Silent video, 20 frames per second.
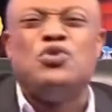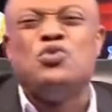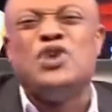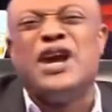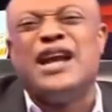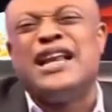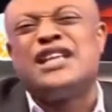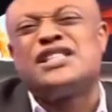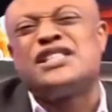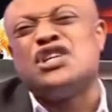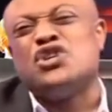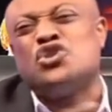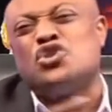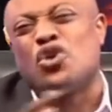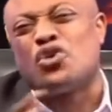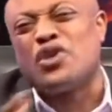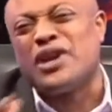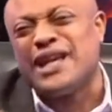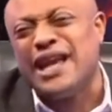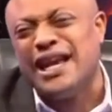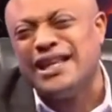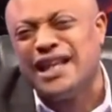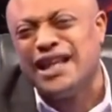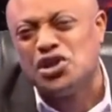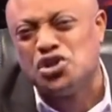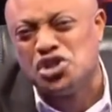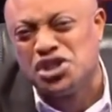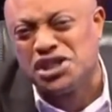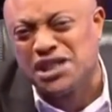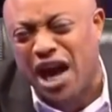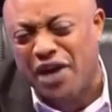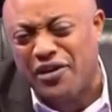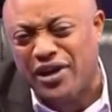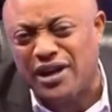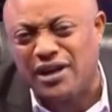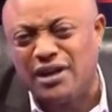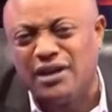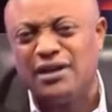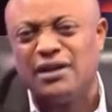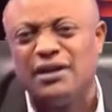let's interrogate the judiciary,
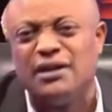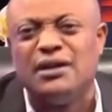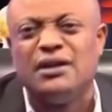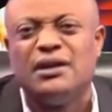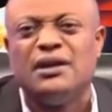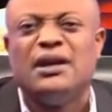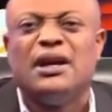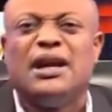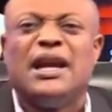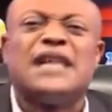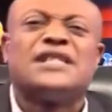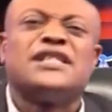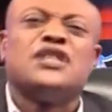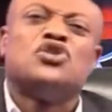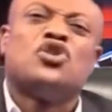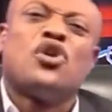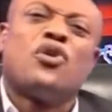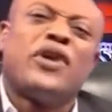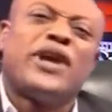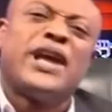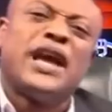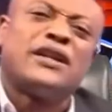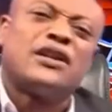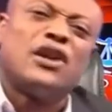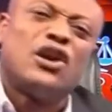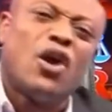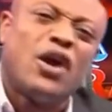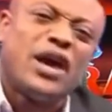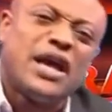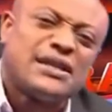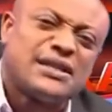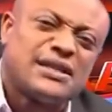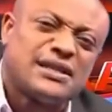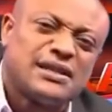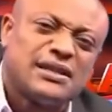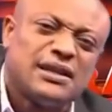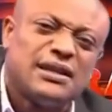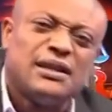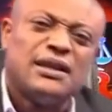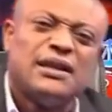let's interrogate lawyers,
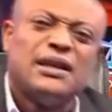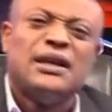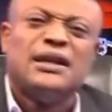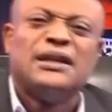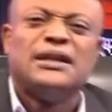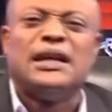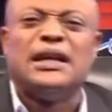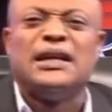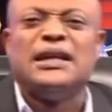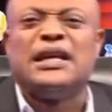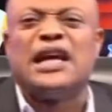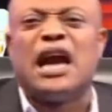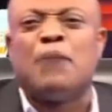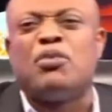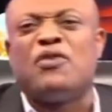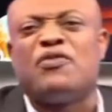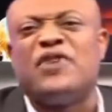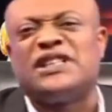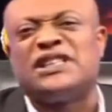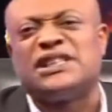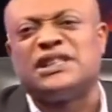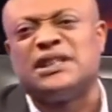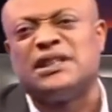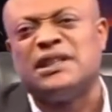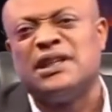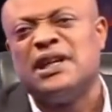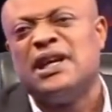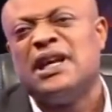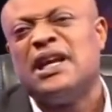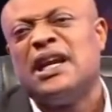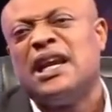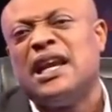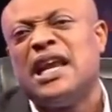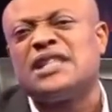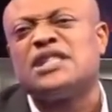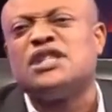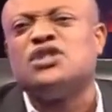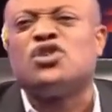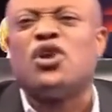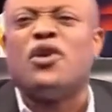the legal profession, let's
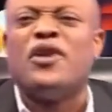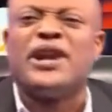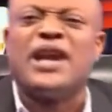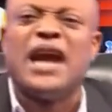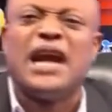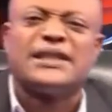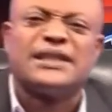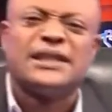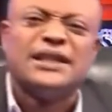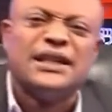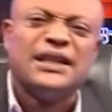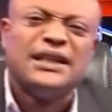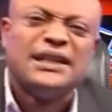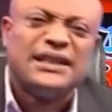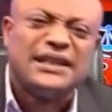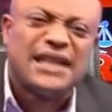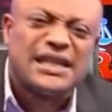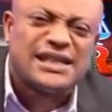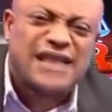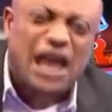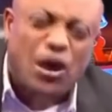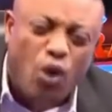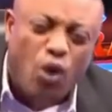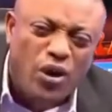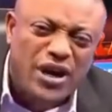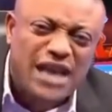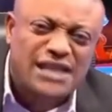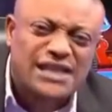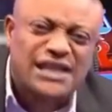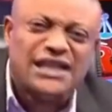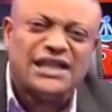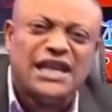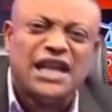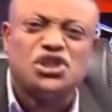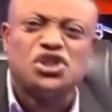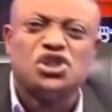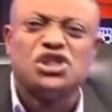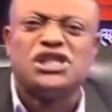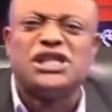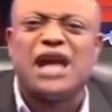interrogate the stakeholders in the
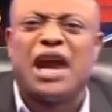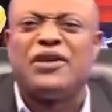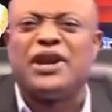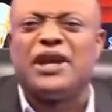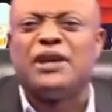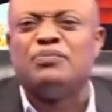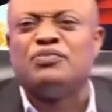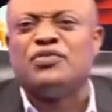judiciary,